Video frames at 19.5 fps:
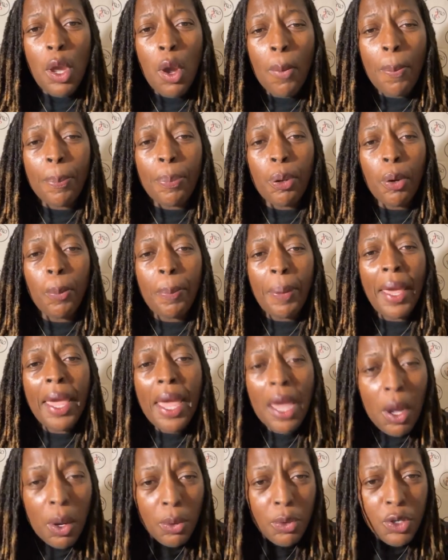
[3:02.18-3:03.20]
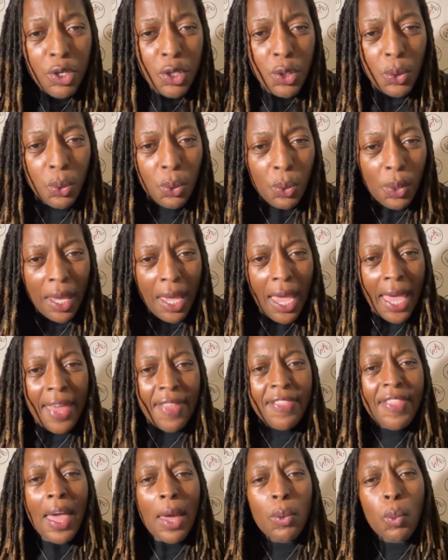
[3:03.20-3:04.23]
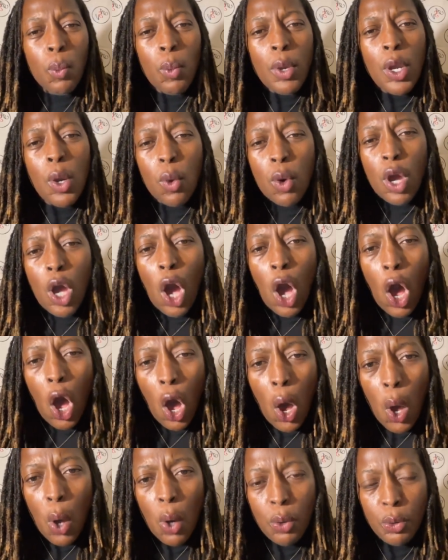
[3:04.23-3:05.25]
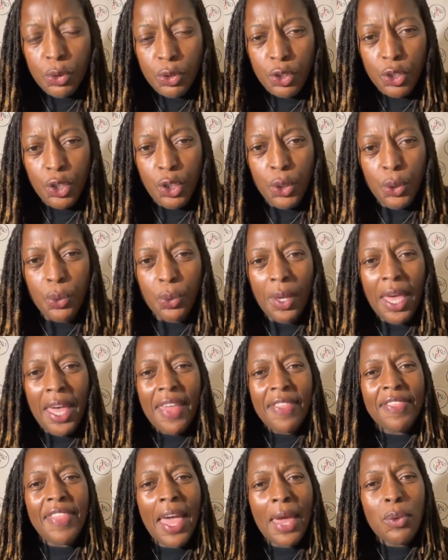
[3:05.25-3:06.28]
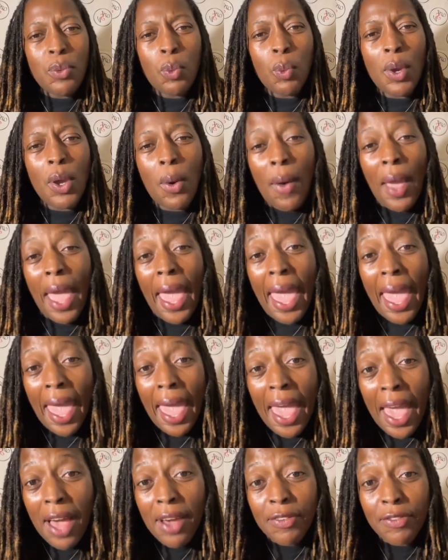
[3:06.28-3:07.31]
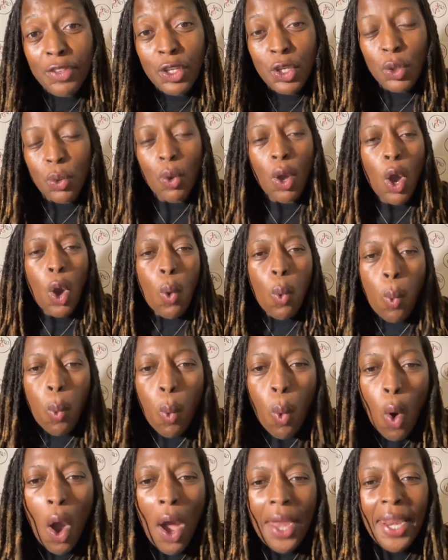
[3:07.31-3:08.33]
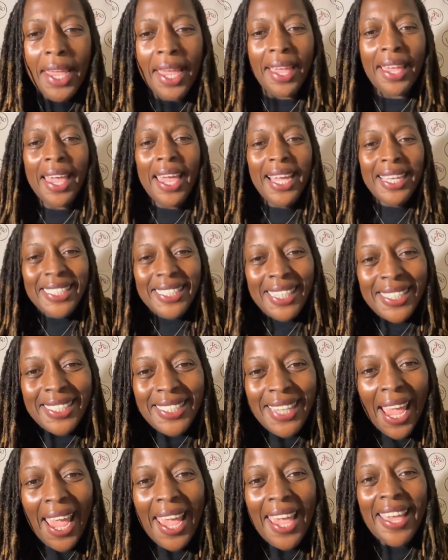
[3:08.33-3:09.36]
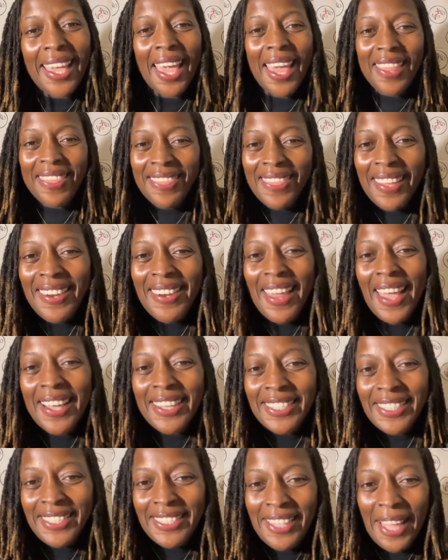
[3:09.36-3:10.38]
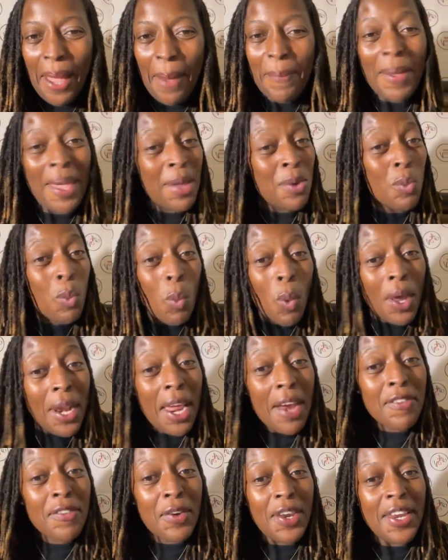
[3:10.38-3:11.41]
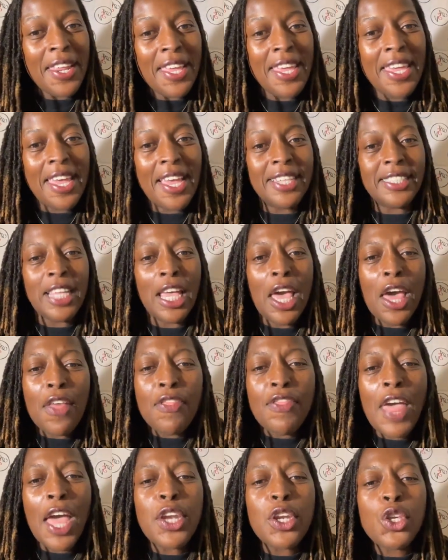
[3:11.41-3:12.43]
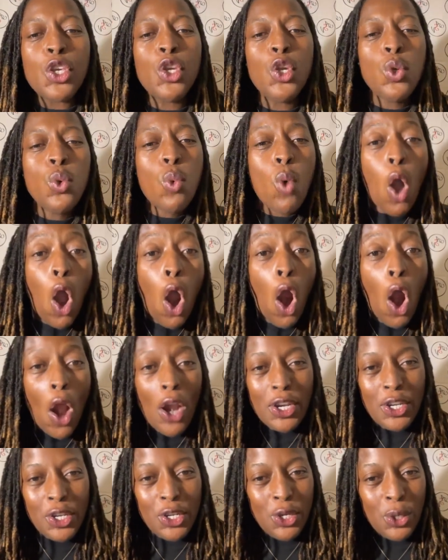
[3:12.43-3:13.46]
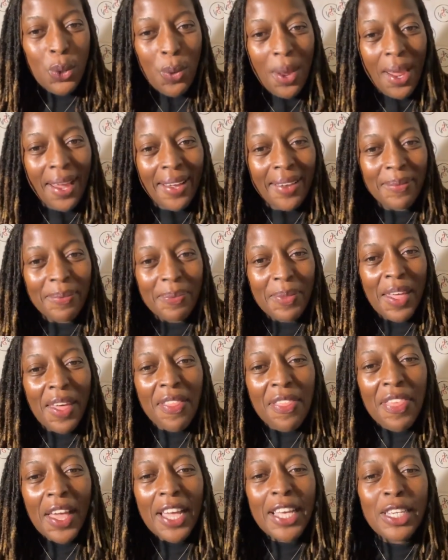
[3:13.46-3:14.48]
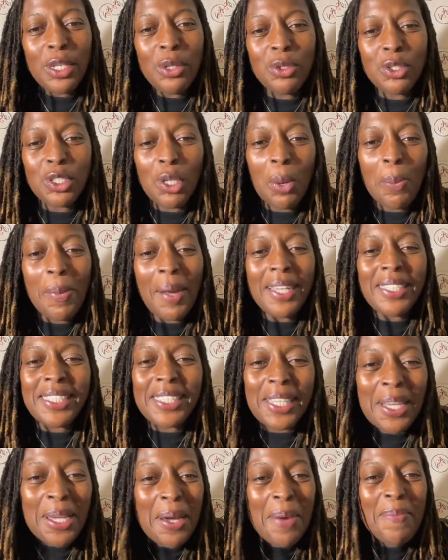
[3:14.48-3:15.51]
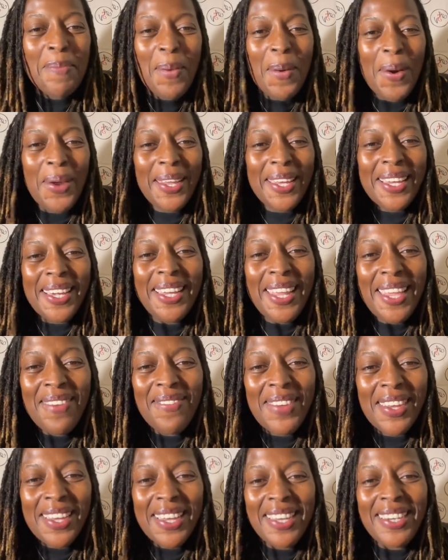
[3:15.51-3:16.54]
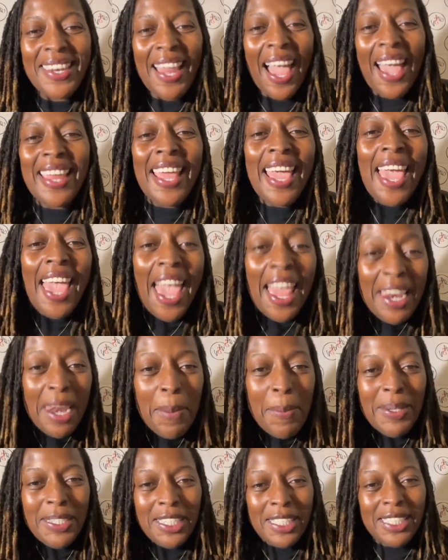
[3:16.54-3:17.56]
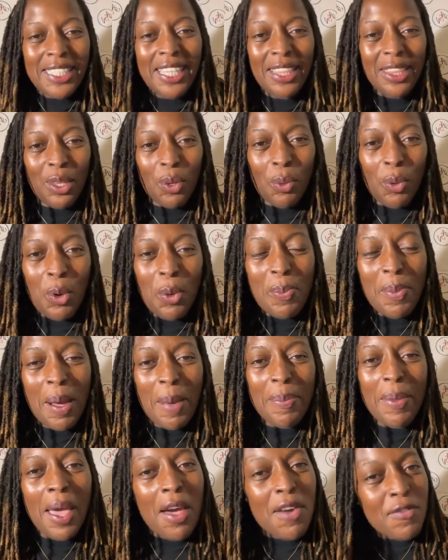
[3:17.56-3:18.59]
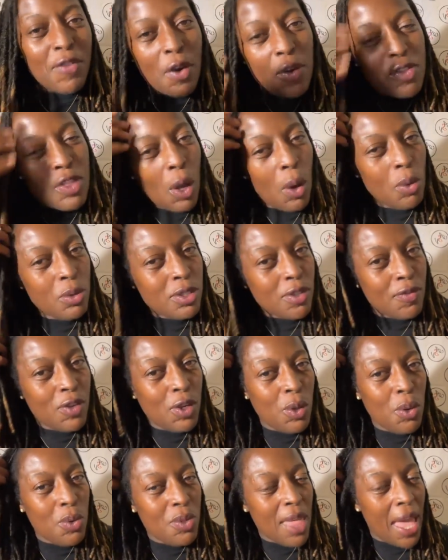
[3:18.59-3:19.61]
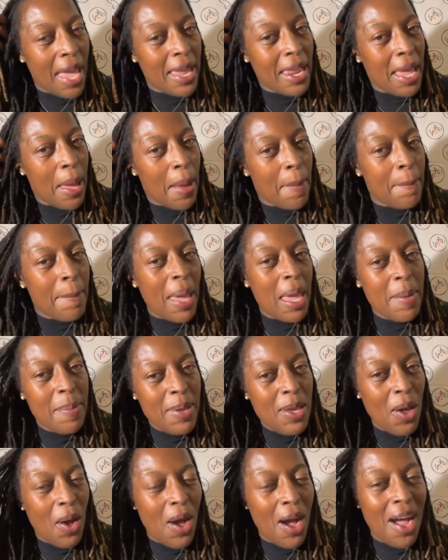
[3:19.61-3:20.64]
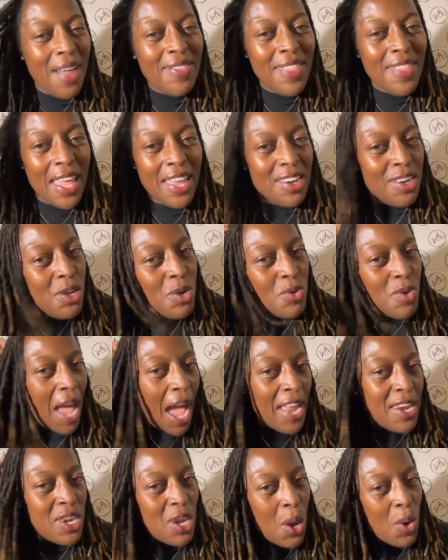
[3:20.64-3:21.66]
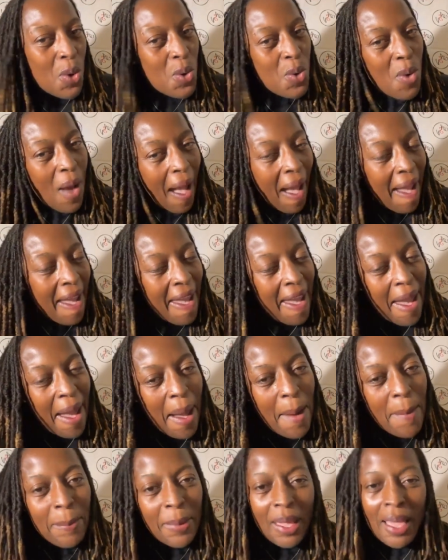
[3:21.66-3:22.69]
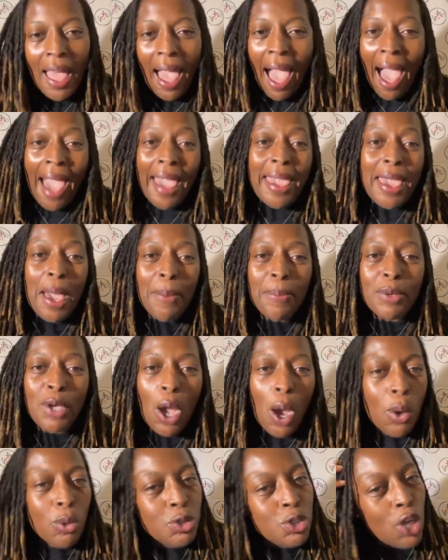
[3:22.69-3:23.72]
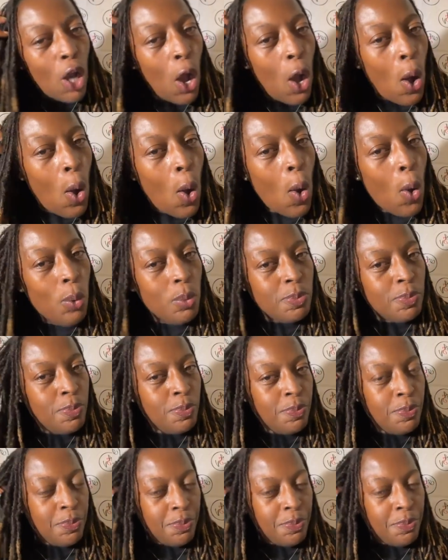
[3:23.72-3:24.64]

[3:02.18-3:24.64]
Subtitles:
will propel you, that will cause you, that will have you wanting to take the next step in whatever it is that you are doing. Thank you so much. Good morning, good evening, good night. And let me just set the room up for those of you that may be on that do not know who I am. I am Coach O,